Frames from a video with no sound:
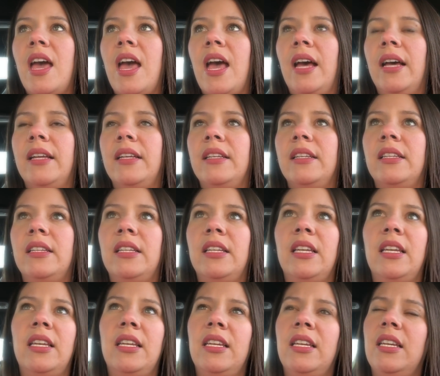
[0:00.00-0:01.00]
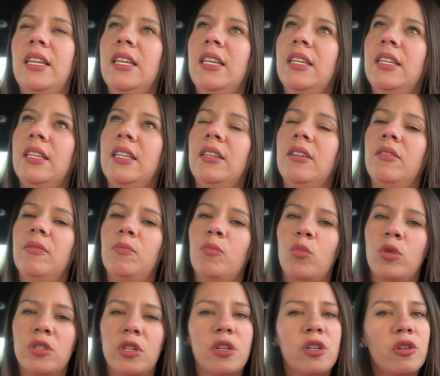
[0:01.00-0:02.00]
And he
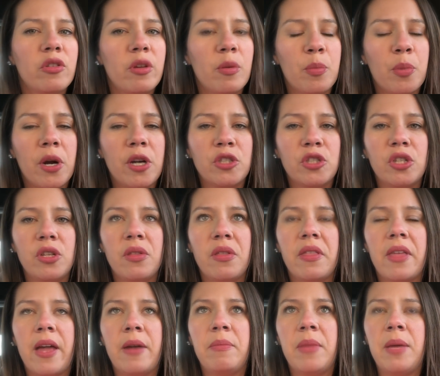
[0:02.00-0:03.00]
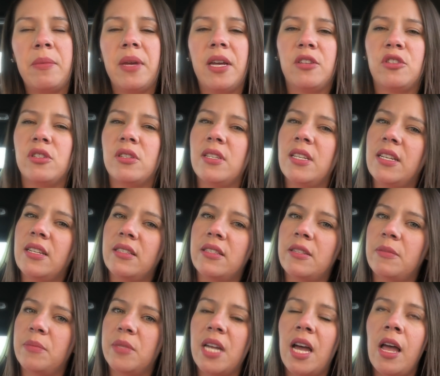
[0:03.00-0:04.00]
was under the impression that maybe I just needed
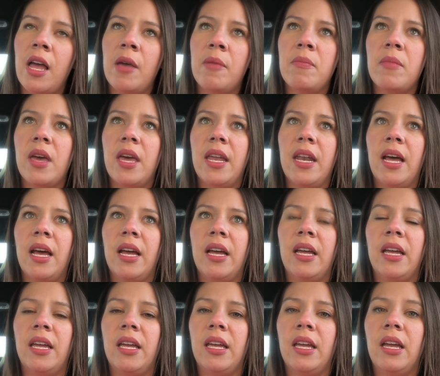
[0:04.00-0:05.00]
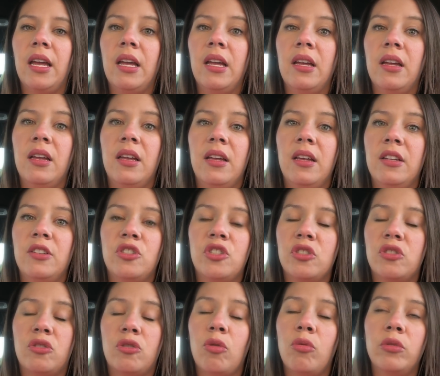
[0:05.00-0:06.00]
some time, and I
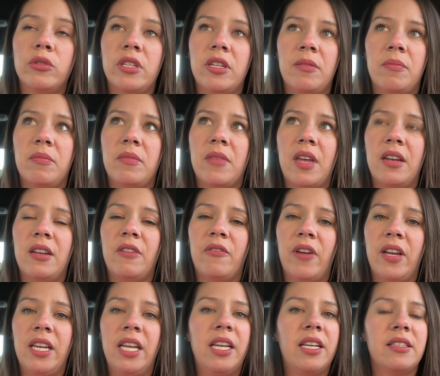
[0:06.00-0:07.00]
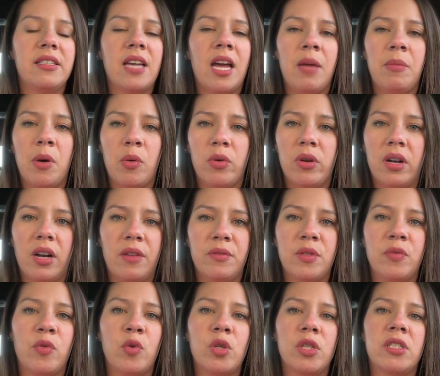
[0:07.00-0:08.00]
just told him that if I needed time, I wouldn't have
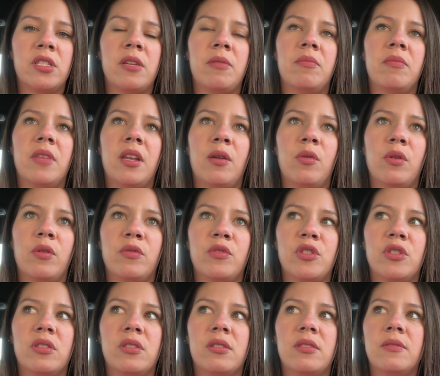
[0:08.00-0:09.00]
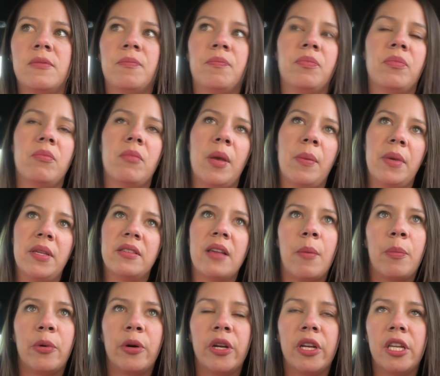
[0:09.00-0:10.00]
divorced him, that I would have just maybe
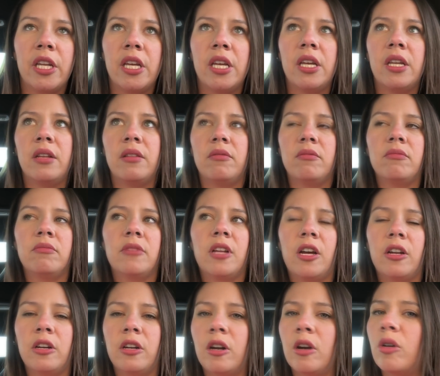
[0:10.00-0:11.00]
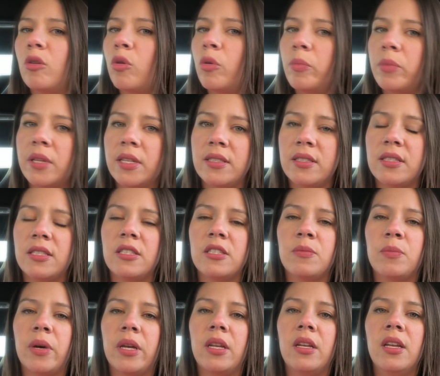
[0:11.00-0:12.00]
separated and got in our own places.
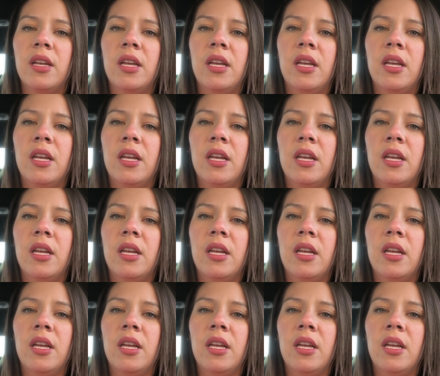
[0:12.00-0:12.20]
But